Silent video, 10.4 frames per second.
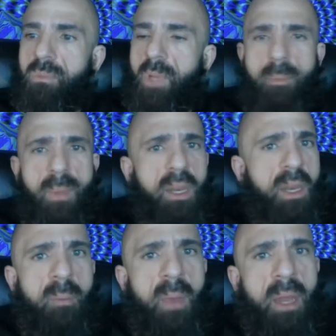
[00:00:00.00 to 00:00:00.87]
and me and
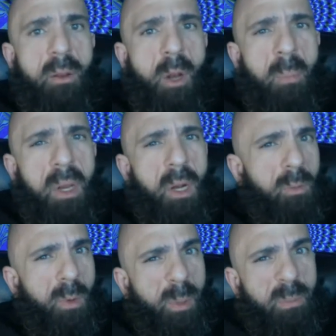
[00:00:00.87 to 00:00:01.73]
him ended up in a
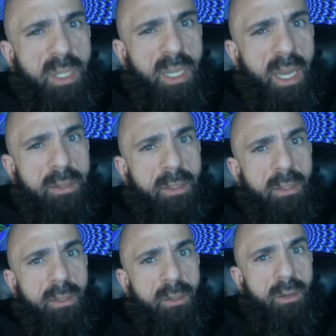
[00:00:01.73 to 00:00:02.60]
room together
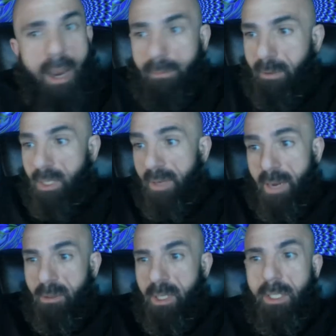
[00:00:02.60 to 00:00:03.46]
after he
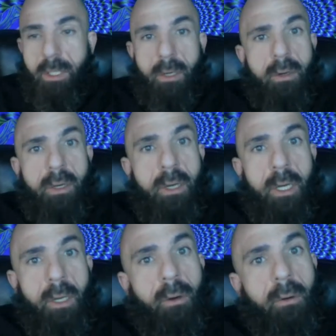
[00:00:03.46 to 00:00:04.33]
after he cured and
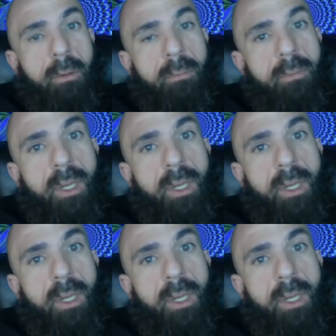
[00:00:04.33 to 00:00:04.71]
healed and